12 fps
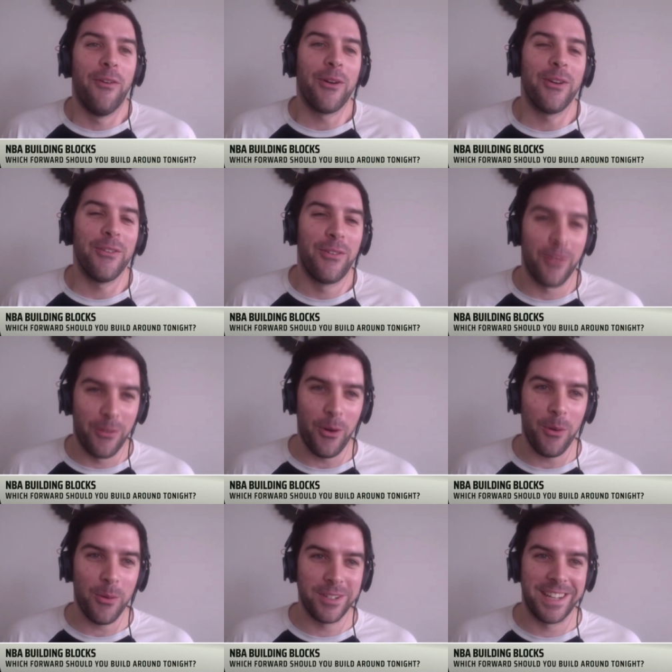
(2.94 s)
for for
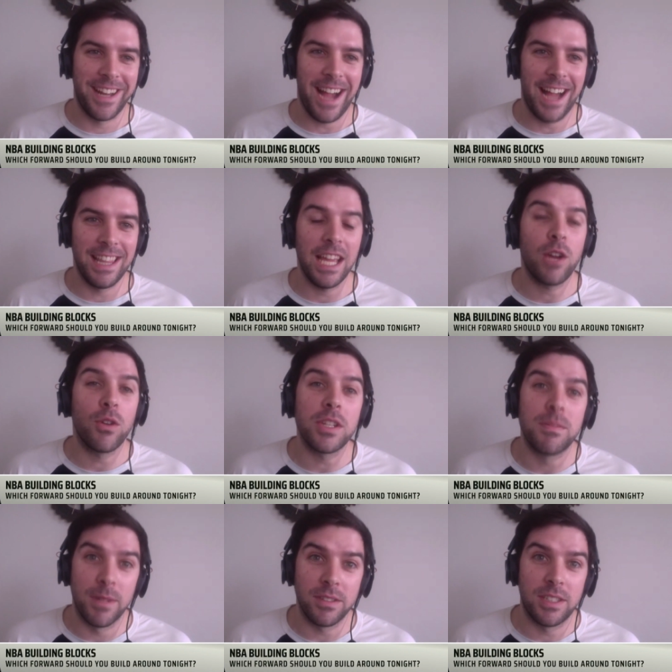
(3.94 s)
forward tonight, I like
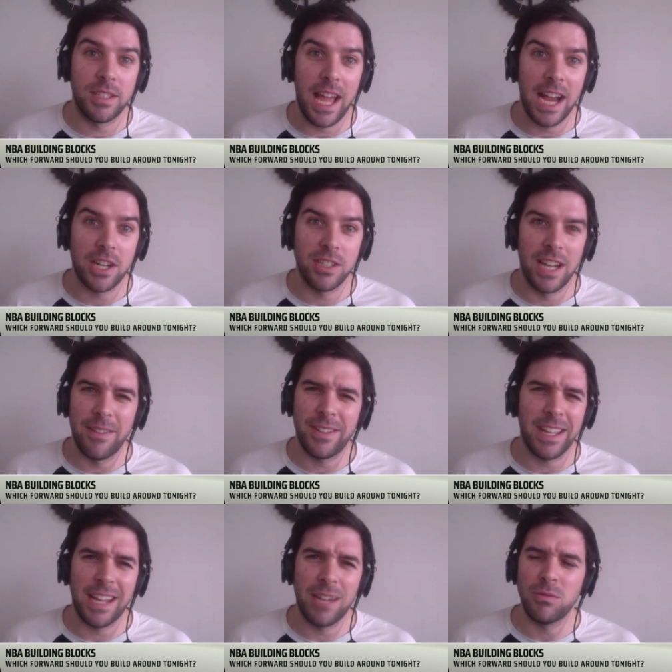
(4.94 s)
Khris Middleton actually. I
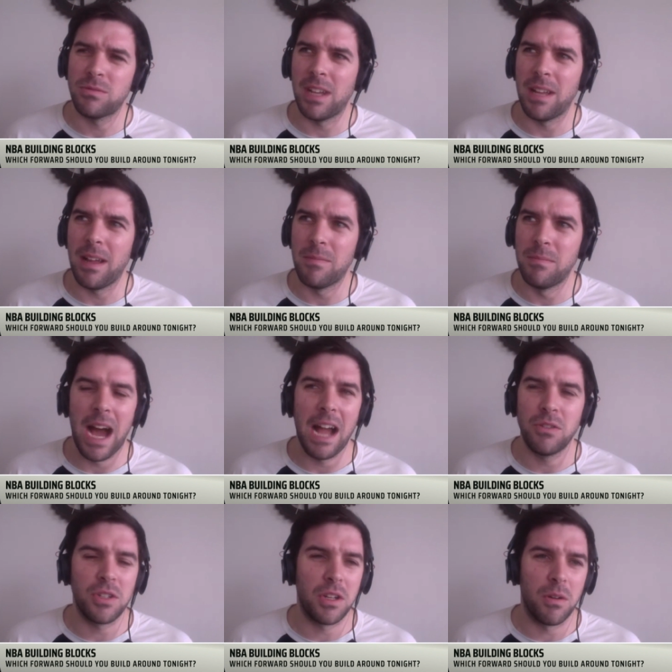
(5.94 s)
feel like I don't, I, am
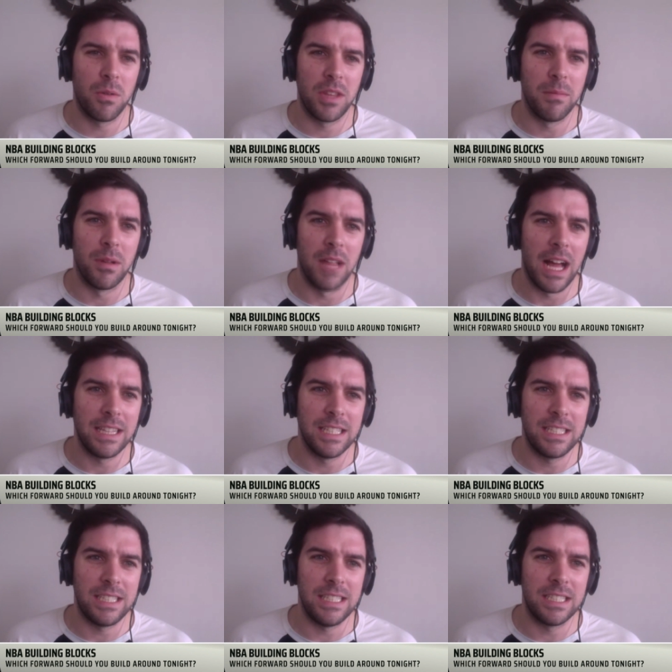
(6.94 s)
not usually going with him a lot
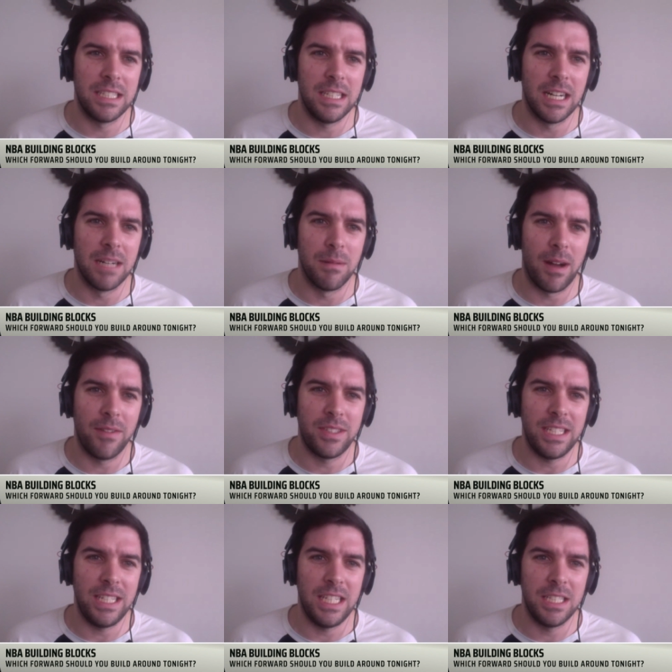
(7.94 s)
this season. Um,
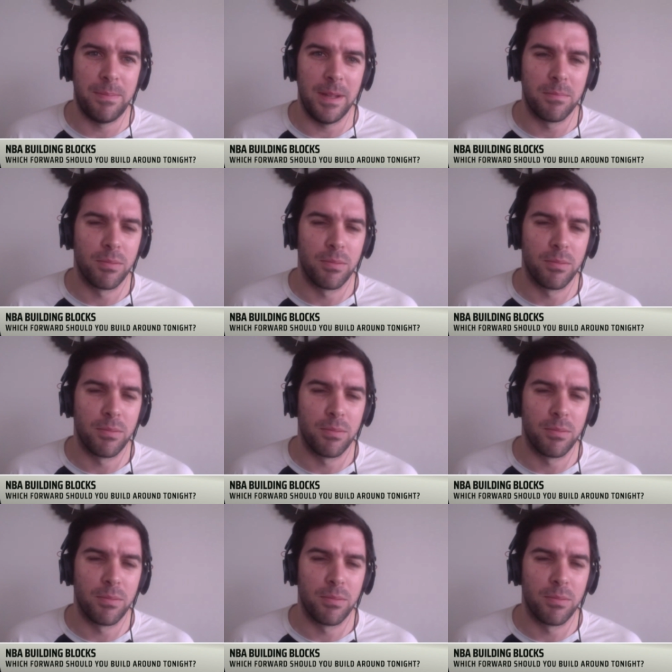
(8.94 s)
obviously, he's